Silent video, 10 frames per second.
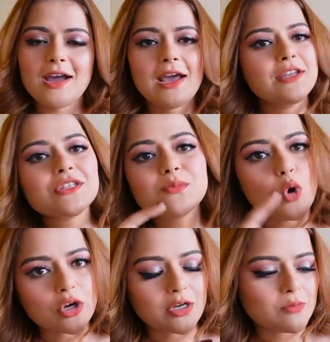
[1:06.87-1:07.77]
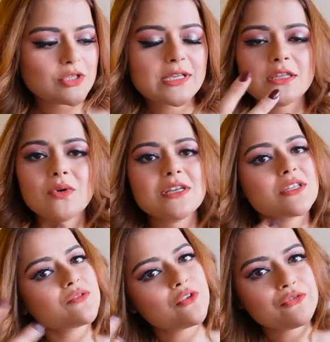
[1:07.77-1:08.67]
And I just bought it because otherwise
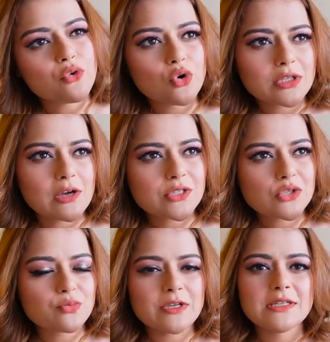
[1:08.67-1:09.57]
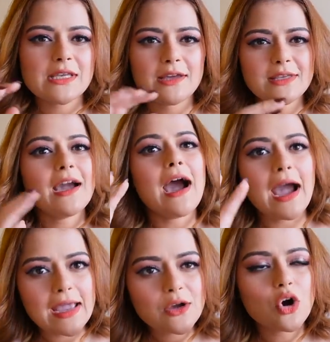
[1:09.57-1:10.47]
it's for 4,000 rupees. I think
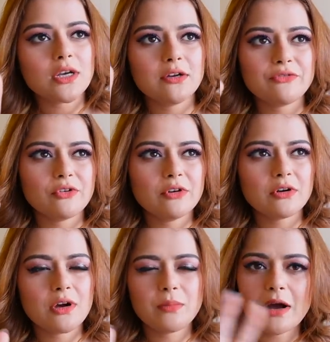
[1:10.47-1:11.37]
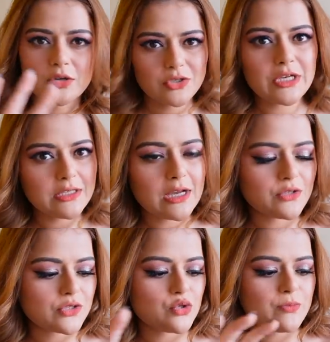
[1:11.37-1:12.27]
I got it for about 3,000